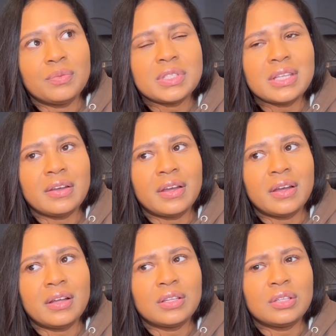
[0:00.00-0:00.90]
was a
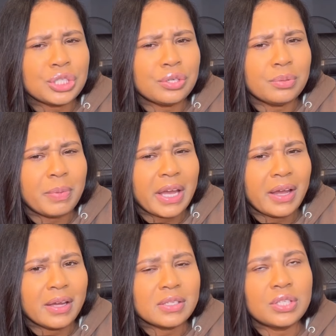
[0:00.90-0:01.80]
larger
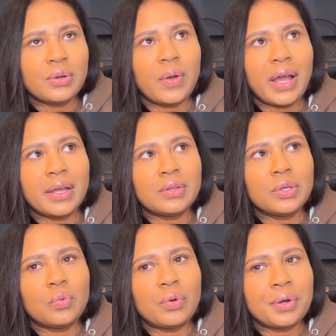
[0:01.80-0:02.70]
bag, so I only
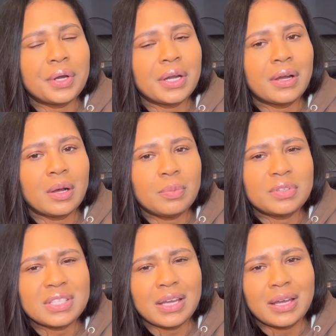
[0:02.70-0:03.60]
wore it a couple
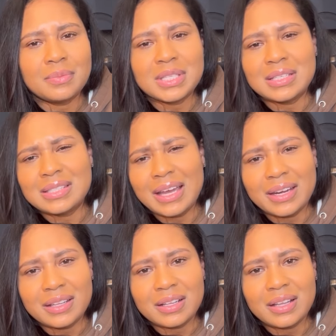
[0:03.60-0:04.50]
times. It sat in
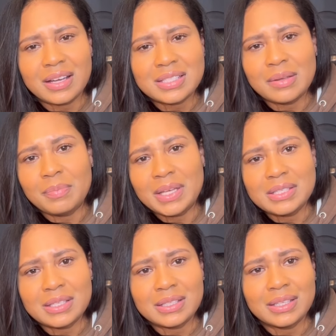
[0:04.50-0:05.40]
the closet,
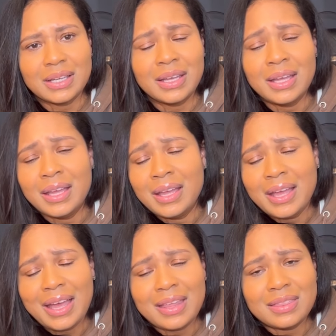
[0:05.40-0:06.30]
basically
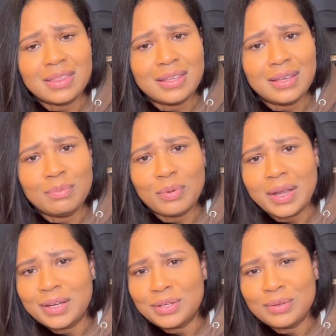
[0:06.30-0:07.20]
had the
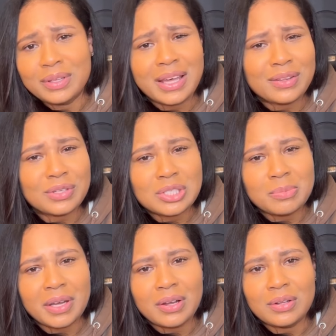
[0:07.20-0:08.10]
brand new leather
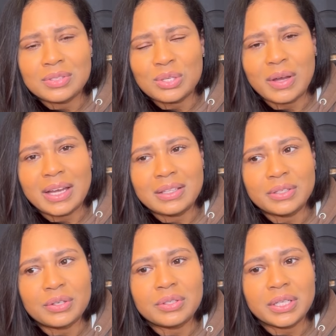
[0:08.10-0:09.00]
smell. So I
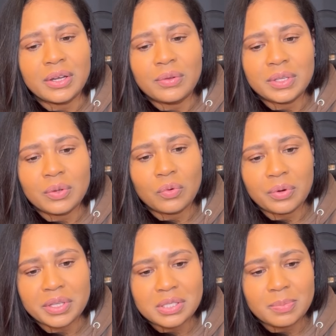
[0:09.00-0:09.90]
literally only wore
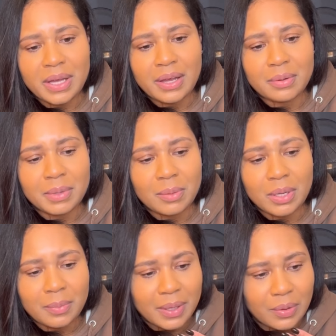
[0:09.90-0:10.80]
this bag maybe
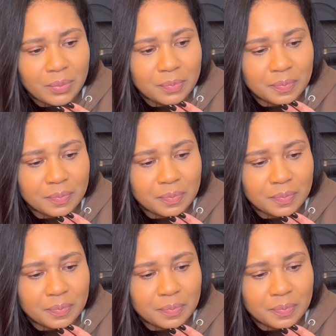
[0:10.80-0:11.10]
about,